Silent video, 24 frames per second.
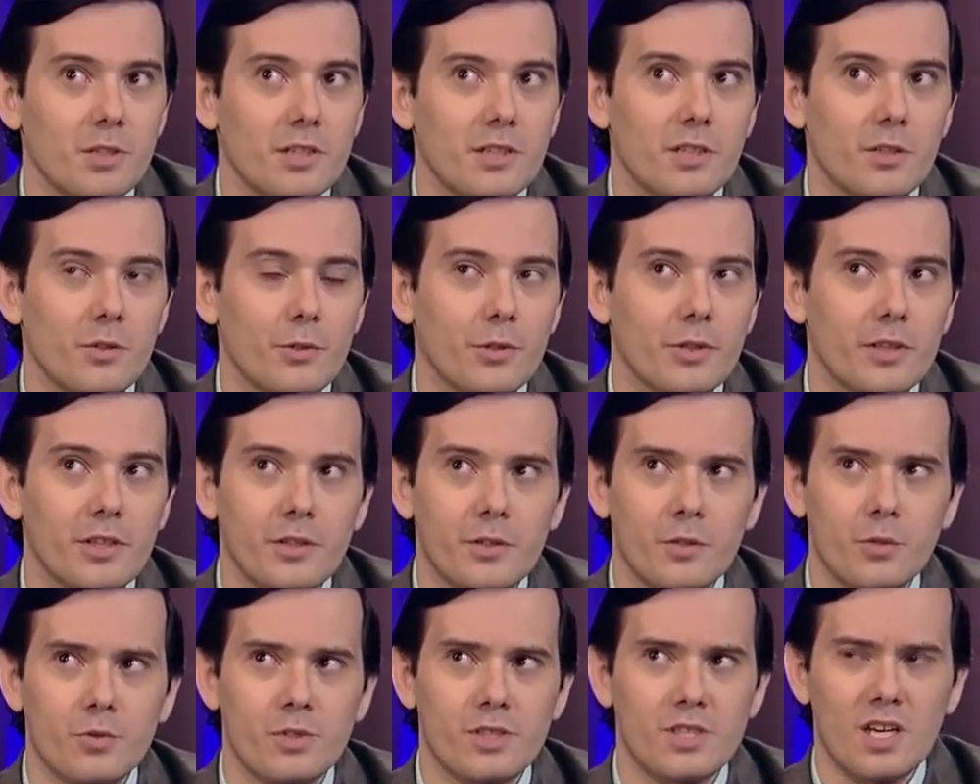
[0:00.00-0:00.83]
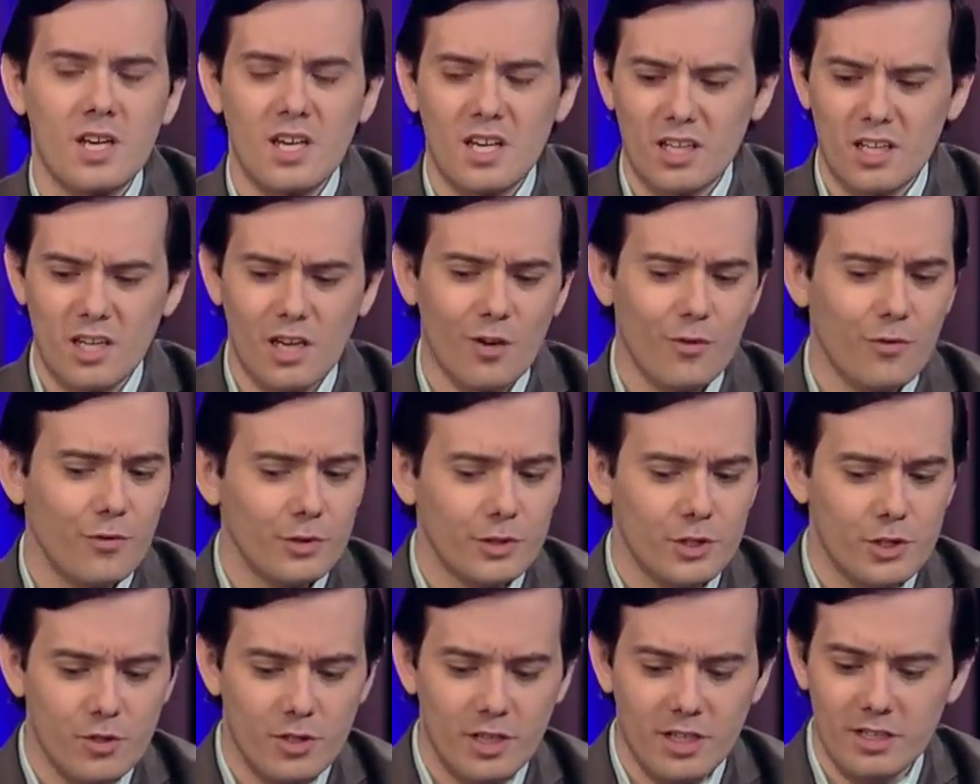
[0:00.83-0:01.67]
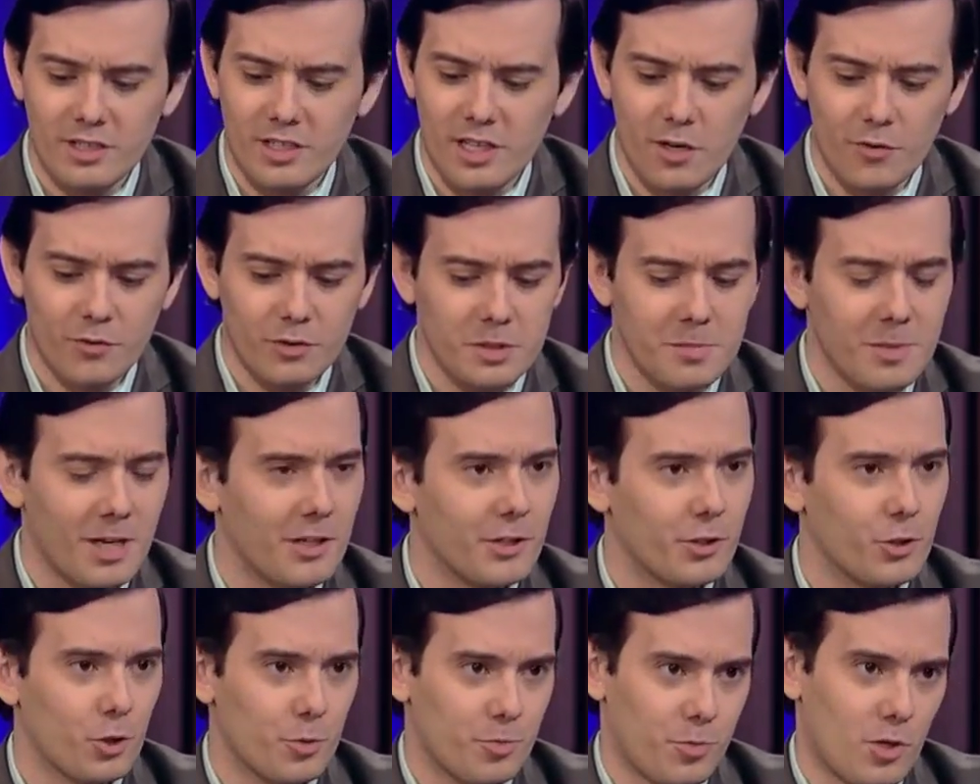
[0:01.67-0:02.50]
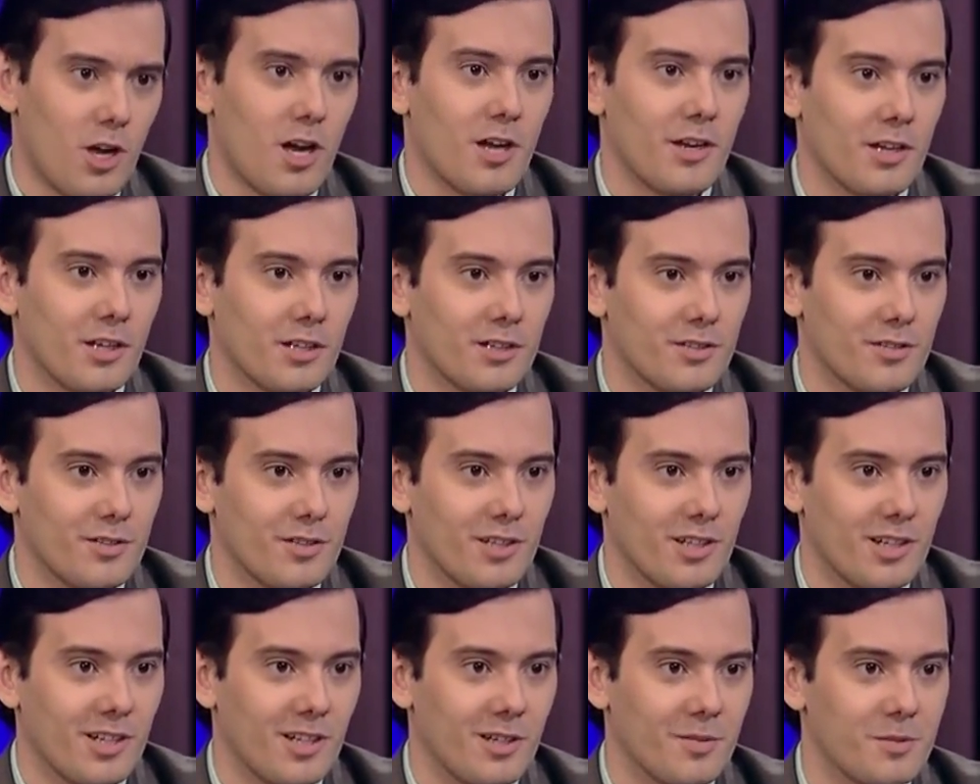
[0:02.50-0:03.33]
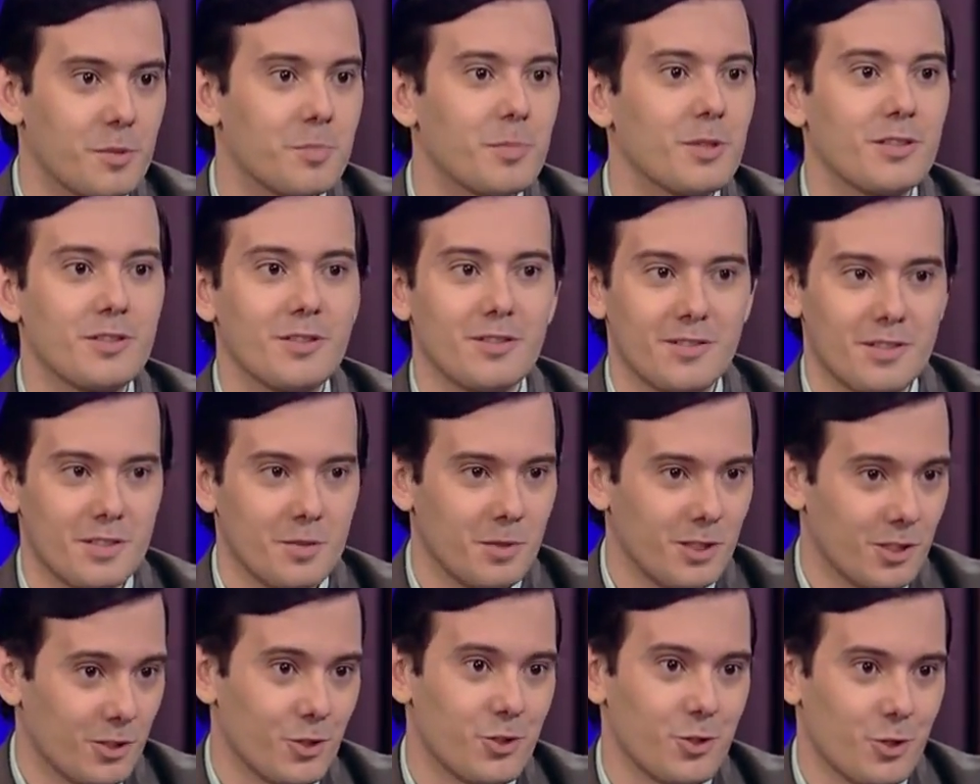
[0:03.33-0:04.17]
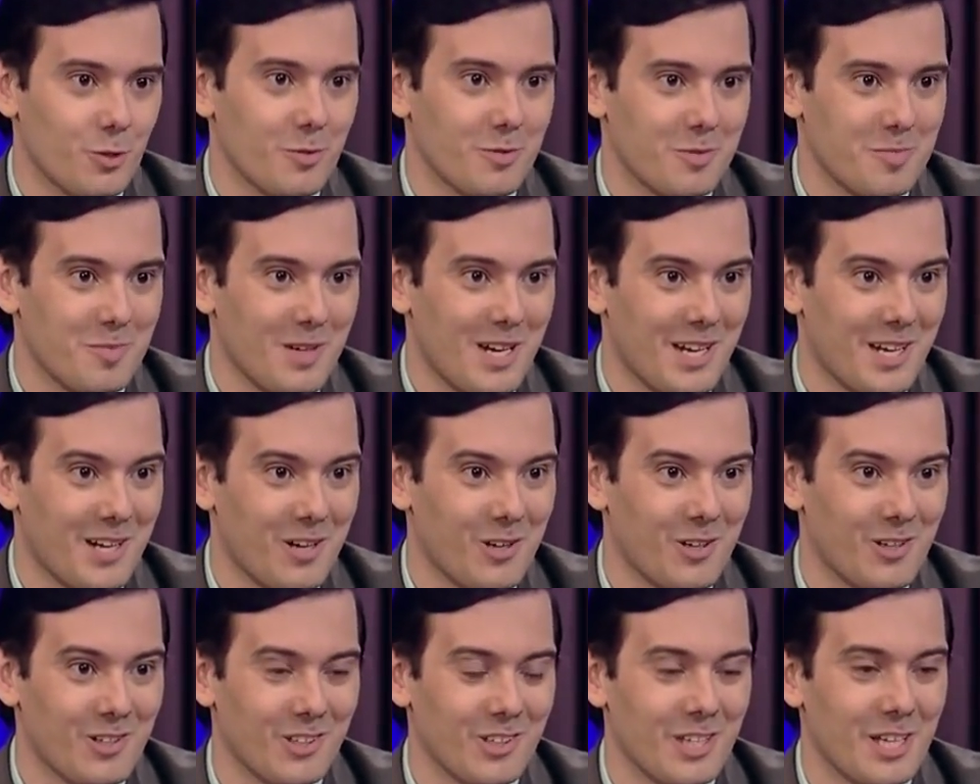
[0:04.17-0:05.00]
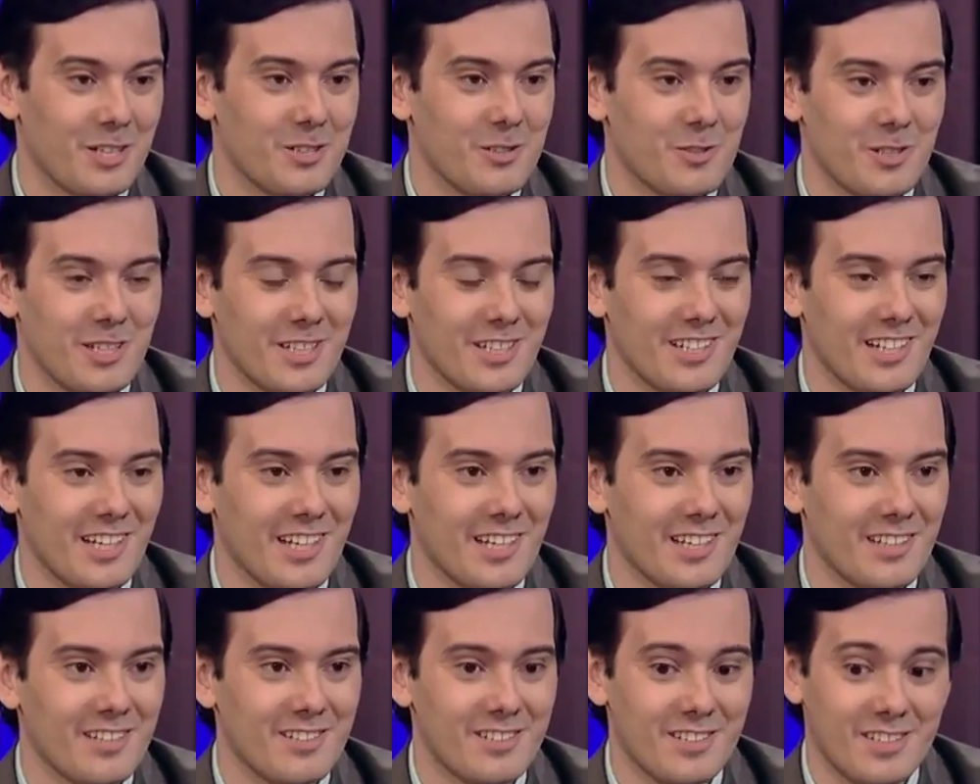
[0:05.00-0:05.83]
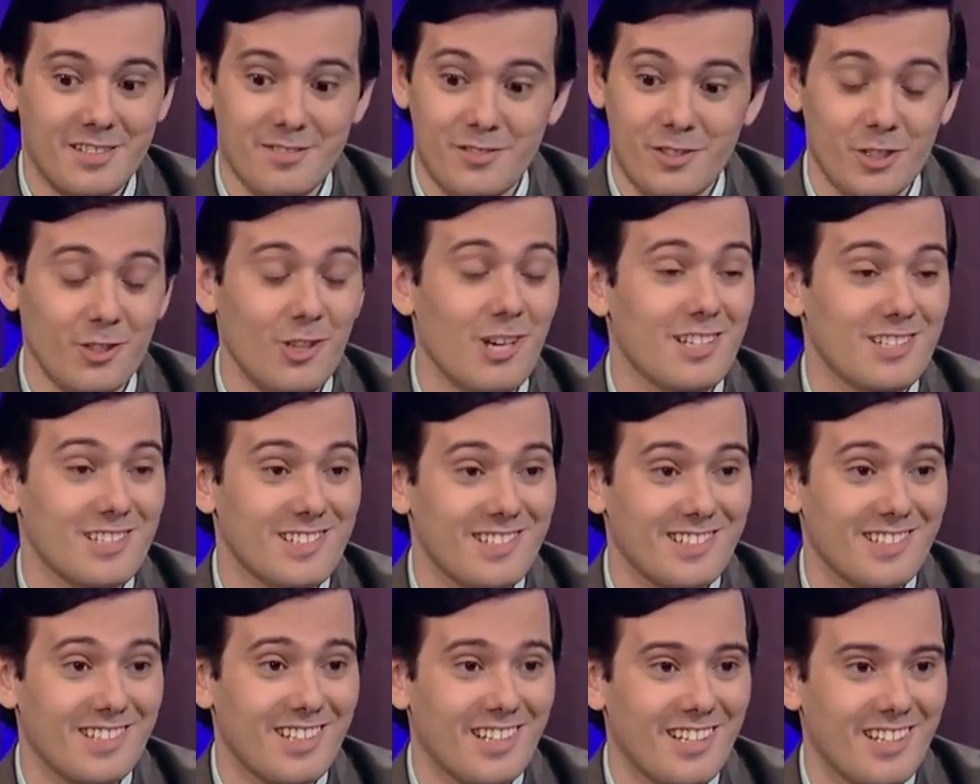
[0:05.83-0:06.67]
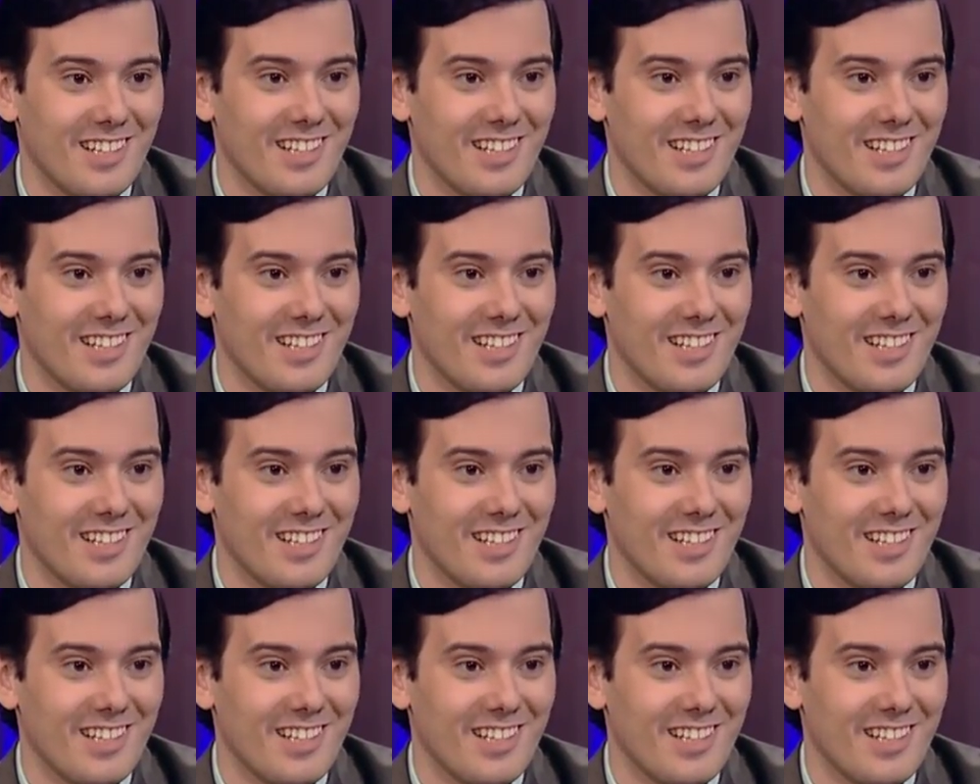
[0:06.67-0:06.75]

someone like Hillary Clinton who is carefully trained, carefully manicured product uh, to be to be consumed by our electorate, and uh, she lost.